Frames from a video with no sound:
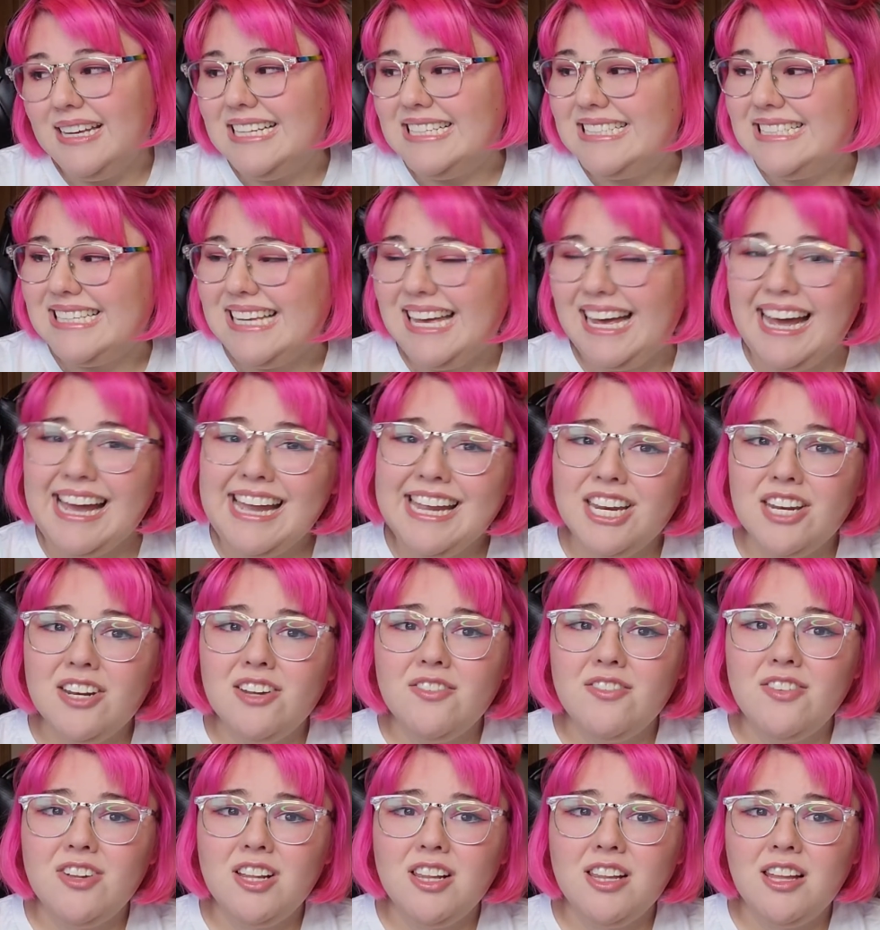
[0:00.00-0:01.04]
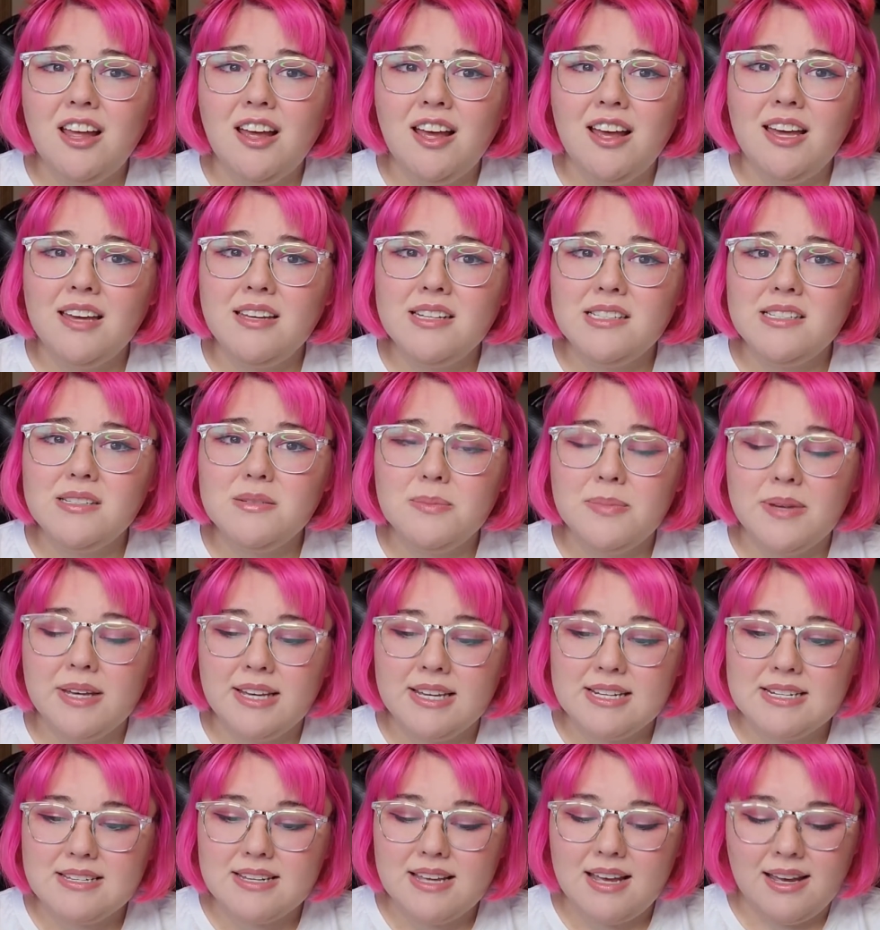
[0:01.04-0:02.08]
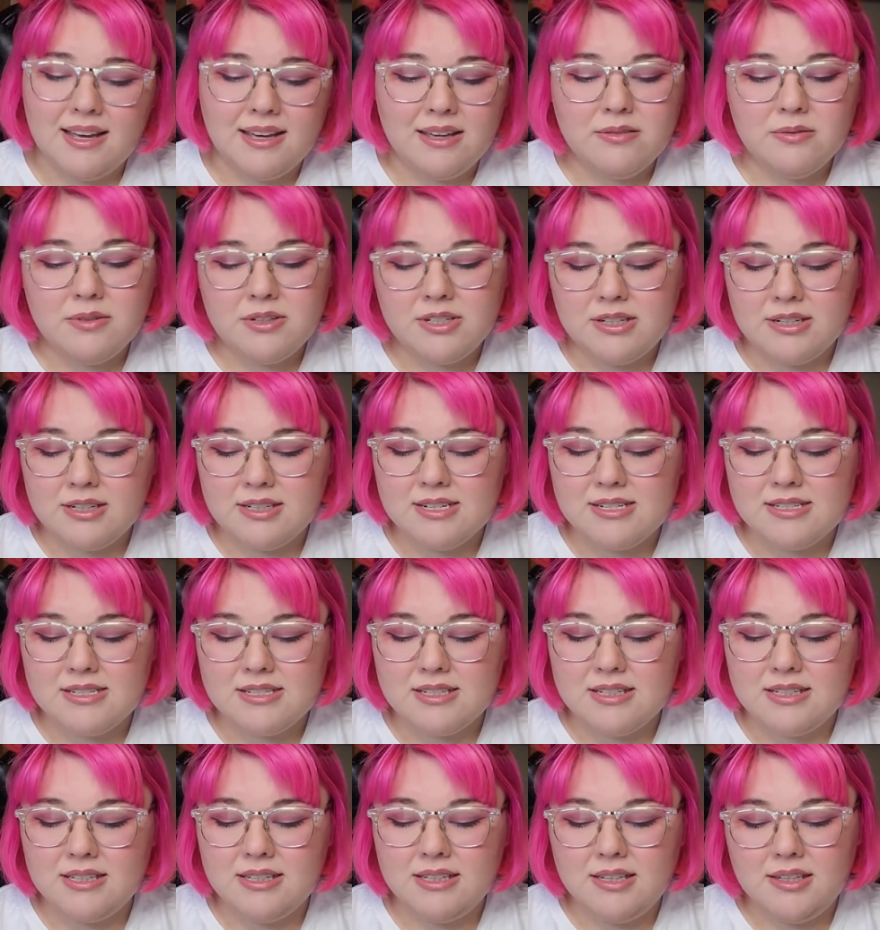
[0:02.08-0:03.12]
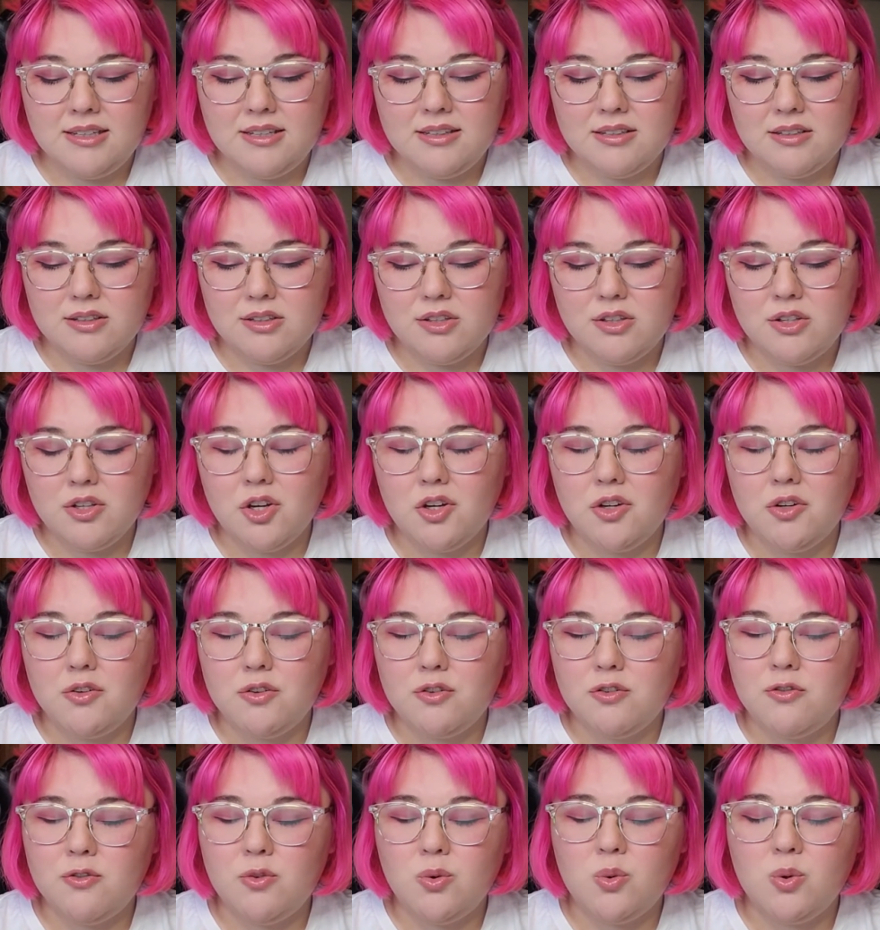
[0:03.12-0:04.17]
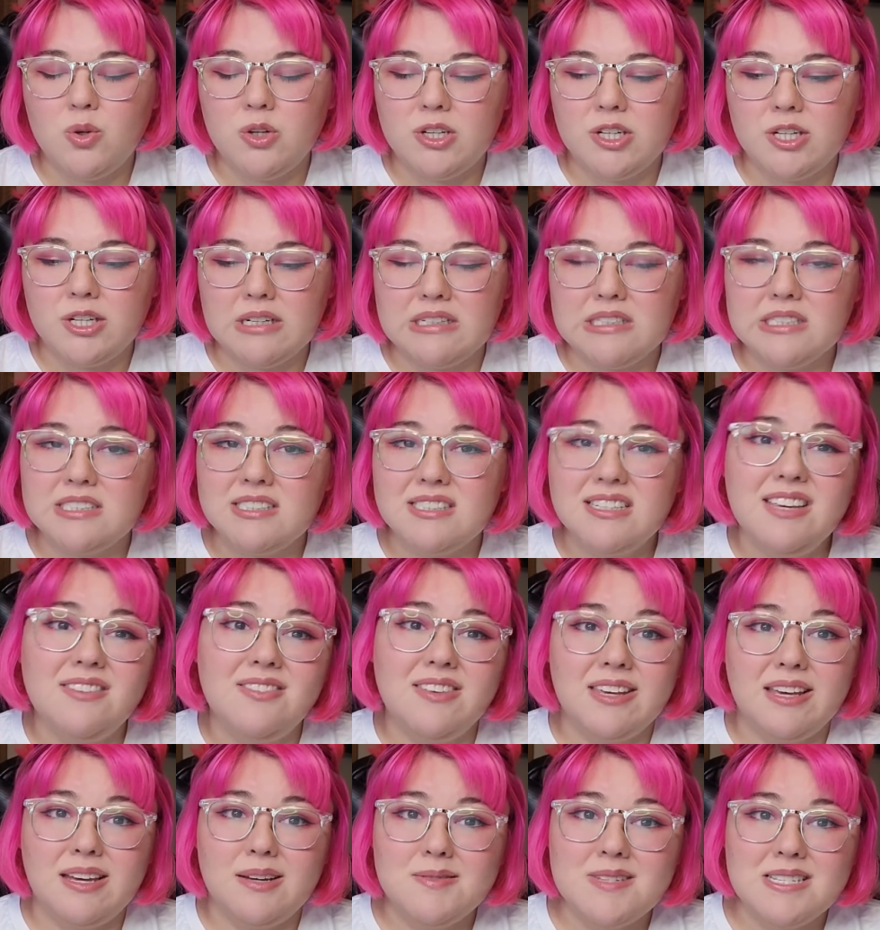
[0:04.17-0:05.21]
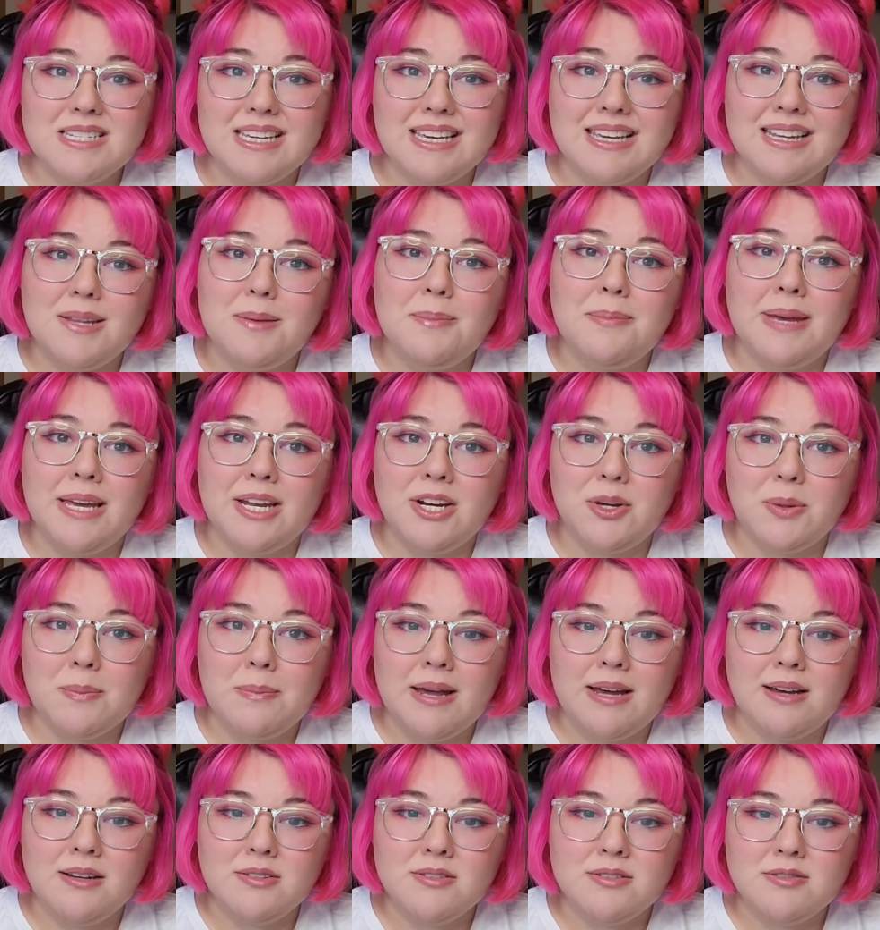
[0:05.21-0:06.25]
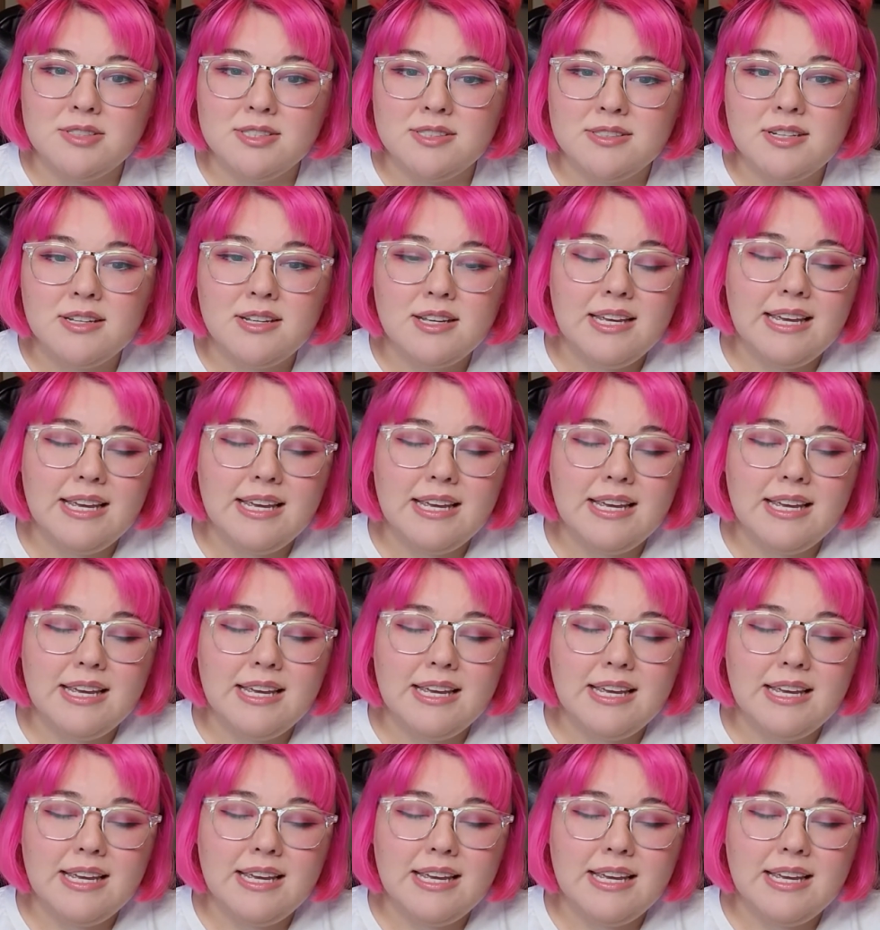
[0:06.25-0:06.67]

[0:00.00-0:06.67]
It's kind of a lot, but I would honestly go for saving up to get a better mouse.